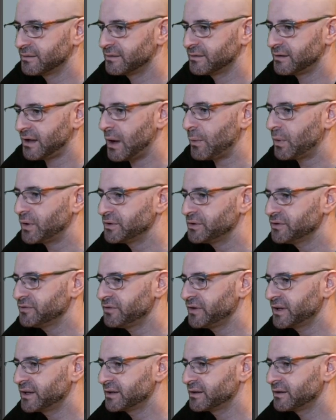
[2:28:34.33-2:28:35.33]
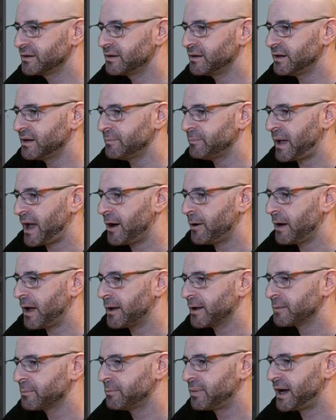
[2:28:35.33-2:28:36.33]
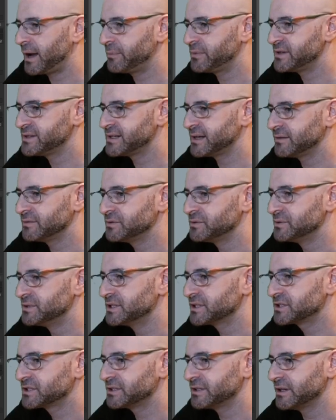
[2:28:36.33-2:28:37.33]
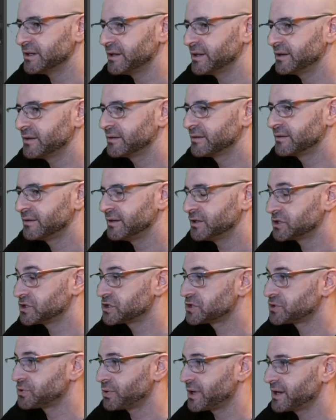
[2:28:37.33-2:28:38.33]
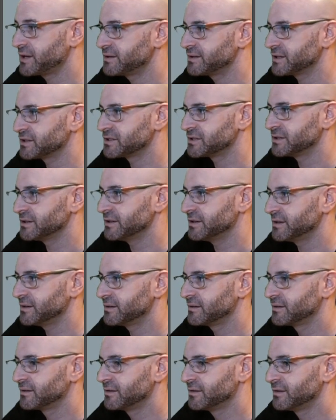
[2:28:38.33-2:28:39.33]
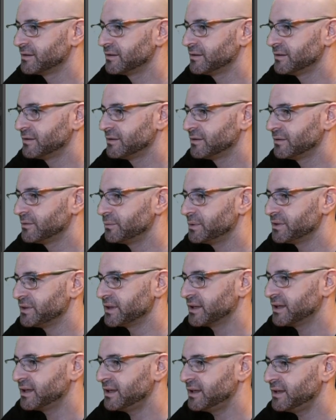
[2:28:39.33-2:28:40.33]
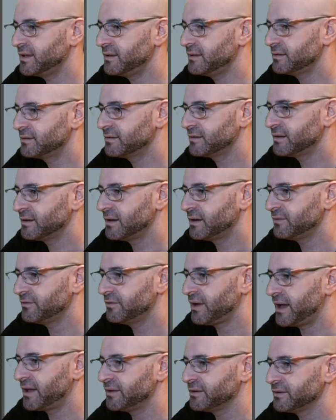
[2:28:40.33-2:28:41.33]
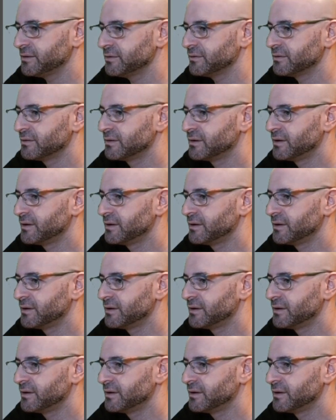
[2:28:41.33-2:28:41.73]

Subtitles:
I wonder if I can I can pop these out into a dictionary, a string dictionary with the key and value,